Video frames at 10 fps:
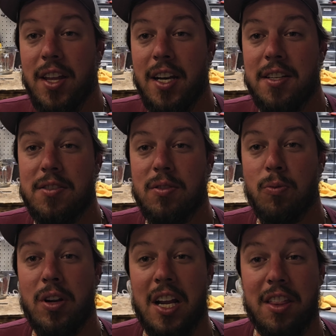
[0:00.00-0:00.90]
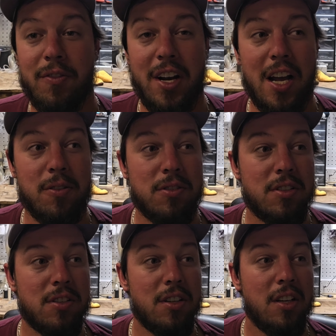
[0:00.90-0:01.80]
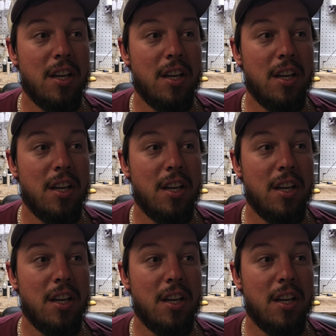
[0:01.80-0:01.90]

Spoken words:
that is 1/8 of an ounce,